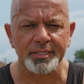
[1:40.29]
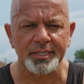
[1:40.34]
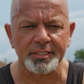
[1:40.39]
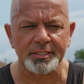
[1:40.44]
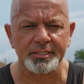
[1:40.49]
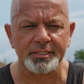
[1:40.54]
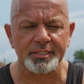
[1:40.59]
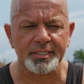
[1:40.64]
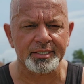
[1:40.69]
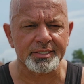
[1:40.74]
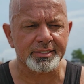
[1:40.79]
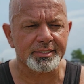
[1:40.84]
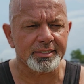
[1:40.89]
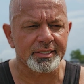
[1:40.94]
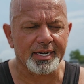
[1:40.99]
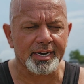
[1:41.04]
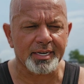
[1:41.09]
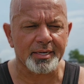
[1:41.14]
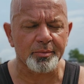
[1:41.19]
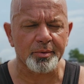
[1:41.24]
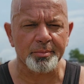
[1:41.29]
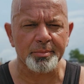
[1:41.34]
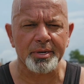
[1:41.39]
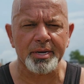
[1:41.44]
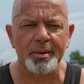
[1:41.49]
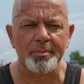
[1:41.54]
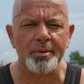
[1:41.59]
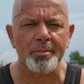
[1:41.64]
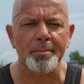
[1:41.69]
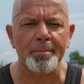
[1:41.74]
It's like we
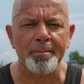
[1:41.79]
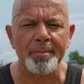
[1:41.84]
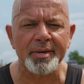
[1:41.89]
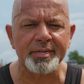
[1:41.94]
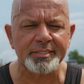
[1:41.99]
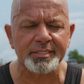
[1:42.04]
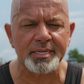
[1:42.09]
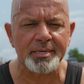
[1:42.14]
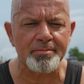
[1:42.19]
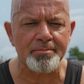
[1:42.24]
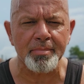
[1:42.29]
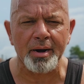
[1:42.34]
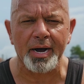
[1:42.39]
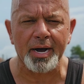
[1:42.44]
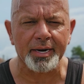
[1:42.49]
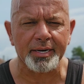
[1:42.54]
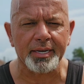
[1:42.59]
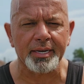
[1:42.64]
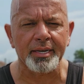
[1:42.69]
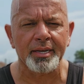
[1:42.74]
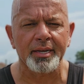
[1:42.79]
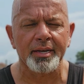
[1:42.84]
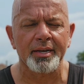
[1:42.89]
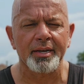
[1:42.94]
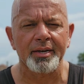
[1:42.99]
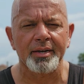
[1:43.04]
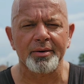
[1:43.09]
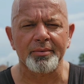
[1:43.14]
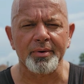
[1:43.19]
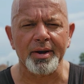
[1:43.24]
become a busy body
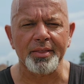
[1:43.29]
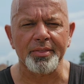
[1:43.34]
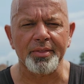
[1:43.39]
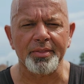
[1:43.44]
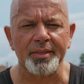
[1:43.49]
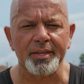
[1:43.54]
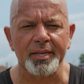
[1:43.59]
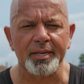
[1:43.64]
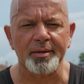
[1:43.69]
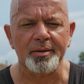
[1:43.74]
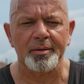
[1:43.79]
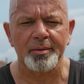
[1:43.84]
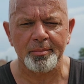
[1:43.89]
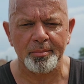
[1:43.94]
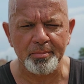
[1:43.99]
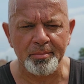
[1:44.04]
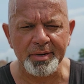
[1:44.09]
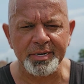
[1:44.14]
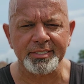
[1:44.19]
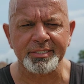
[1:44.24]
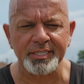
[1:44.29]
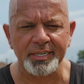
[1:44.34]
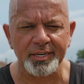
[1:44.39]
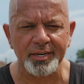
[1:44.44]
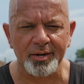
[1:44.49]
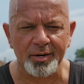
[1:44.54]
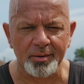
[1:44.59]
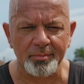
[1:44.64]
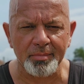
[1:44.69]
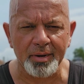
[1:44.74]
rather than
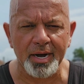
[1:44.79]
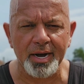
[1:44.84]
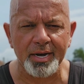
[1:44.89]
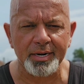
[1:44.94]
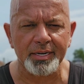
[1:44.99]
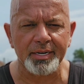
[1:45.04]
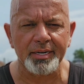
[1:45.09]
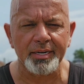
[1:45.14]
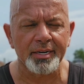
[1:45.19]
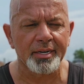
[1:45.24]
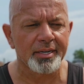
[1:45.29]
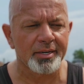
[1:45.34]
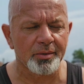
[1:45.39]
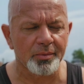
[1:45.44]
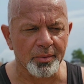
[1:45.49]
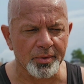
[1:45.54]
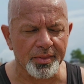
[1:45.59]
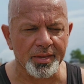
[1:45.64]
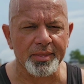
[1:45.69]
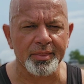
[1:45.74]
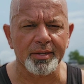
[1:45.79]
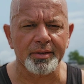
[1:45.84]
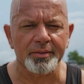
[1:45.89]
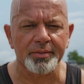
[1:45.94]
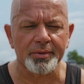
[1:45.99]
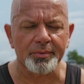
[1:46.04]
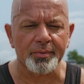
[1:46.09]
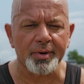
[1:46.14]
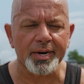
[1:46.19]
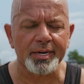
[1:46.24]
busying our body within
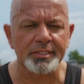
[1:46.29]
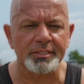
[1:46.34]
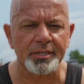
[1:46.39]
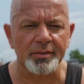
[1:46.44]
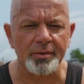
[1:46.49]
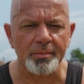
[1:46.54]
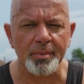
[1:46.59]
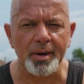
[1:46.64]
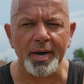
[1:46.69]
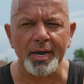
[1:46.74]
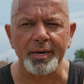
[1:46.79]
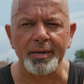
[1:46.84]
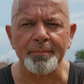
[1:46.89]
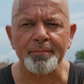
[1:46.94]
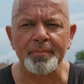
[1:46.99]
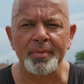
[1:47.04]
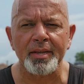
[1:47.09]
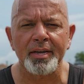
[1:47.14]
the ranks of the body.